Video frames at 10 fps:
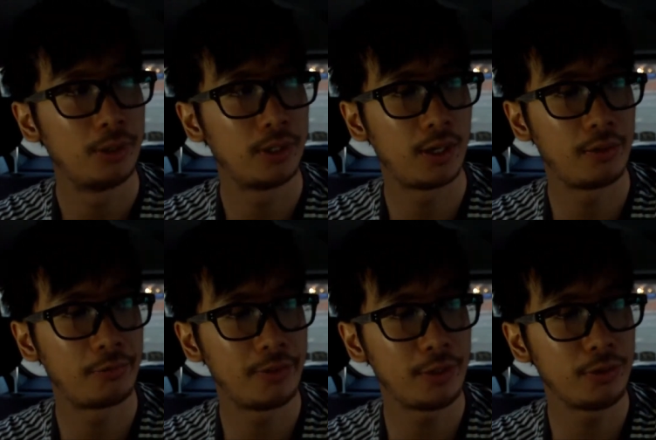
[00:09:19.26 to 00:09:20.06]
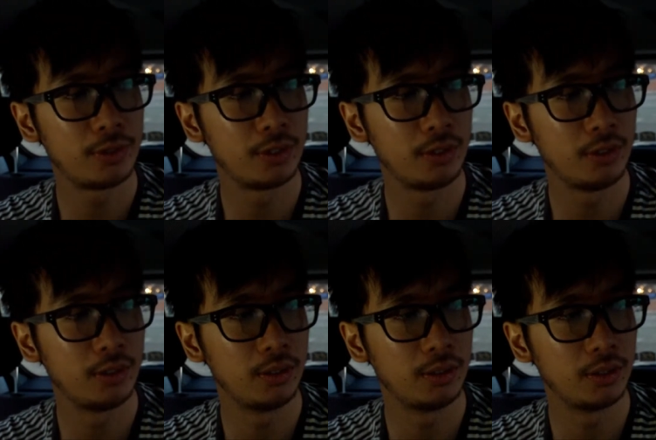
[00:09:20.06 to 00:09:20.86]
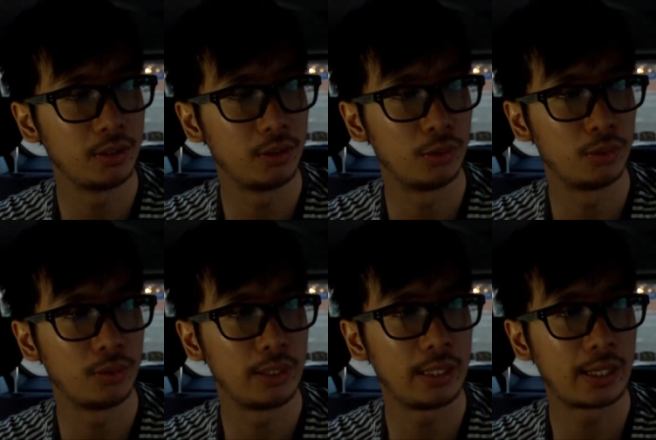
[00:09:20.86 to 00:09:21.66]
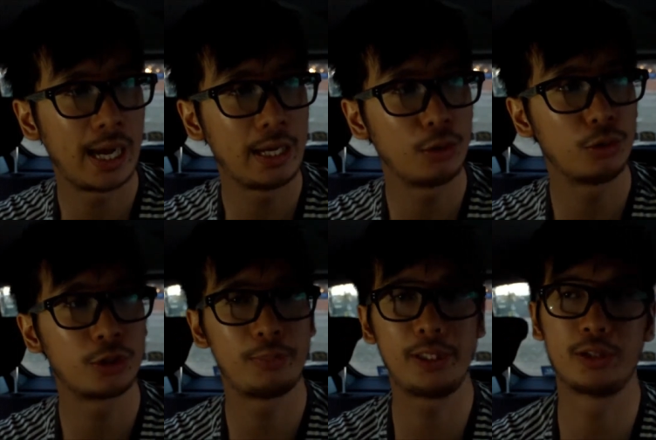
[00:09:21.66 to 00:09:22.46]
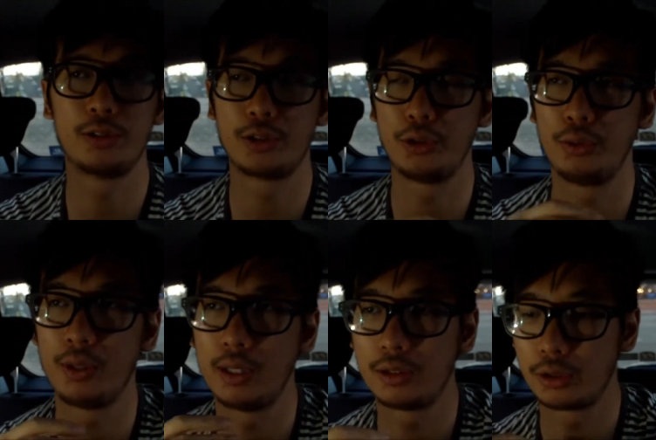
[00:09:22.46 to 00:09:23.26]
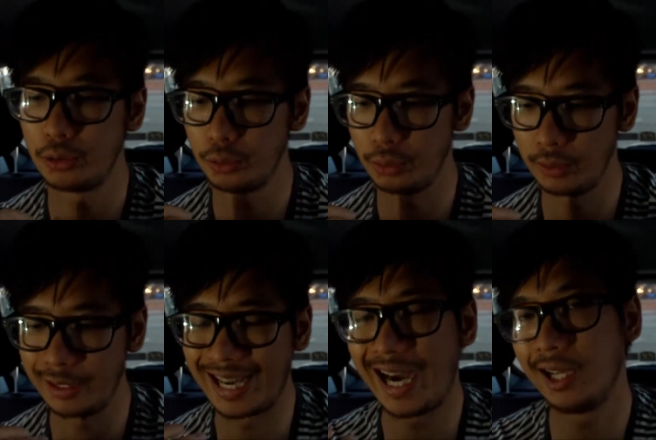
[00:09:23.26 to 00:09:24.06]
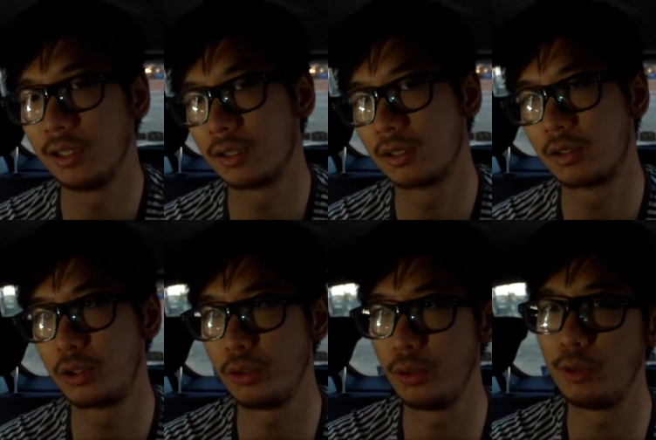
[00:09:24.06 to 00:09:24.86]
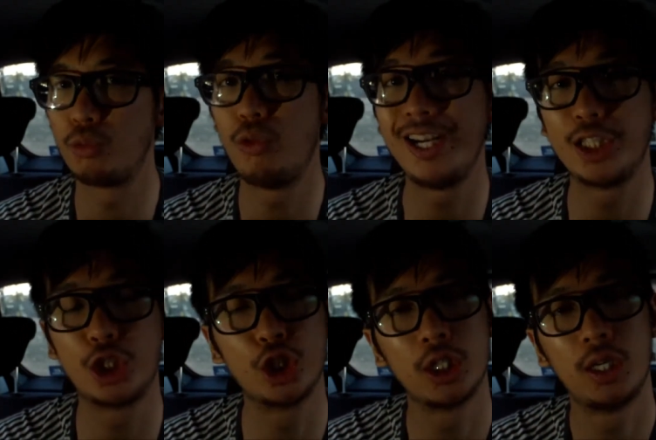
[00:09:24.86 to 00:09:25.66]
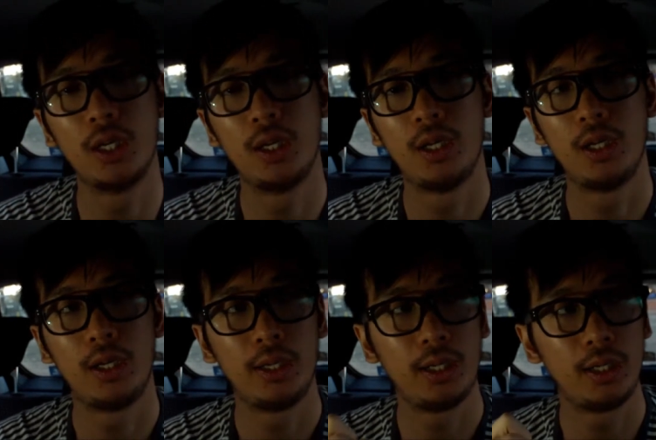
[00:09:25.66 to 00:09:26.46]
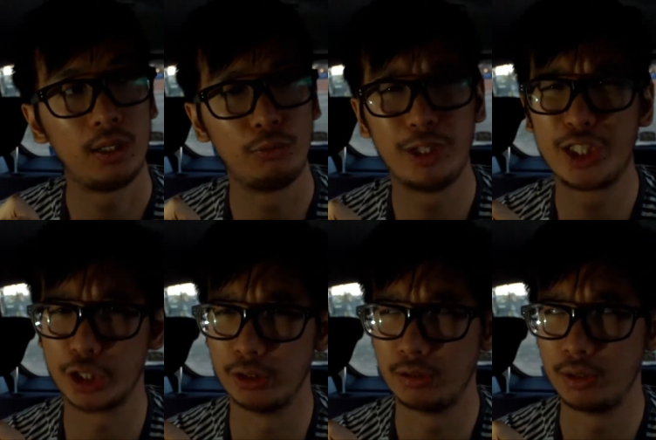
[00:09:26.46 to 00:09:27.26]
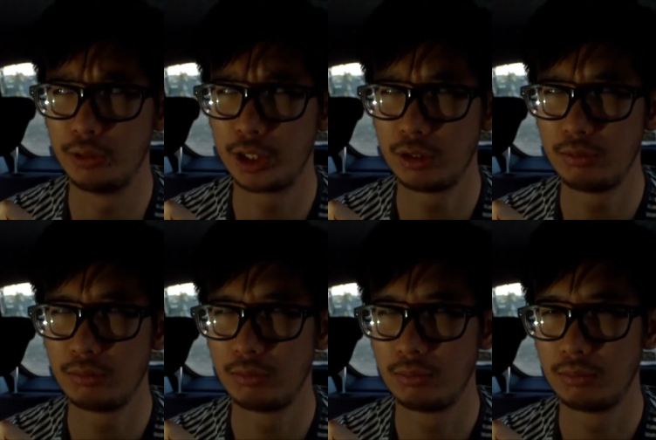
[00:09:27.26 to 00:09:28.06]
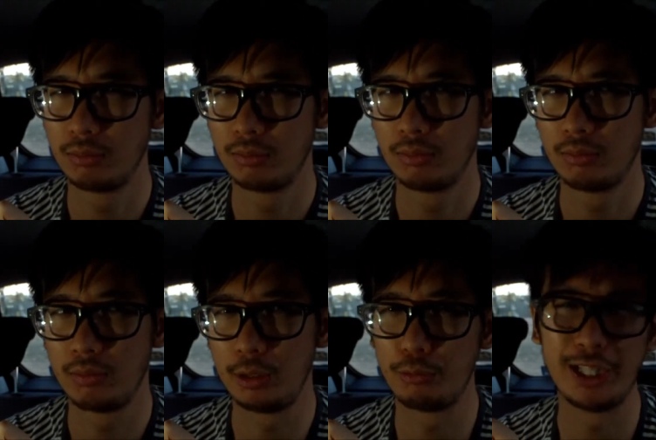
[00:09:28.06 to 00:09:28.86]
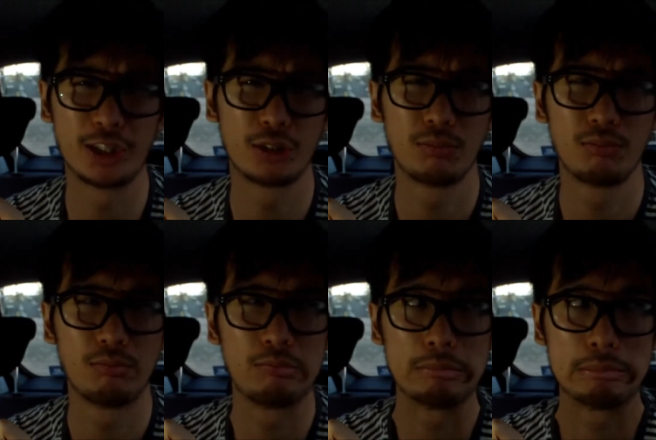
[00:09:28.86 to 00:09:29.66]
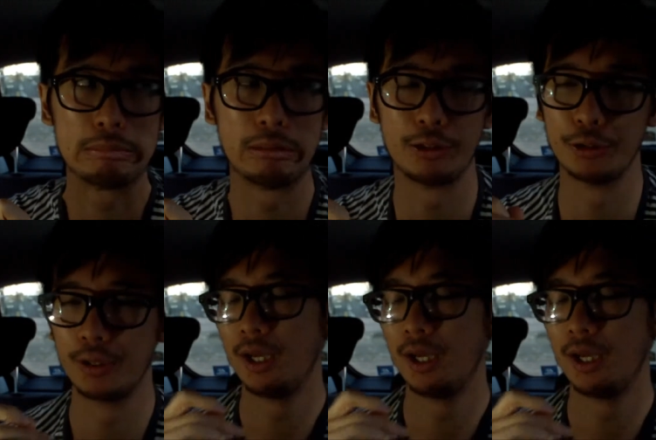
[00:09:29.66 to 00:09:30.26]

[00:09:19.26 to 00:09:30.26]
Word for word: But I feel that that you know it can also be done to to enhance, to enrich, enrichen, enrichen, enrich. I don't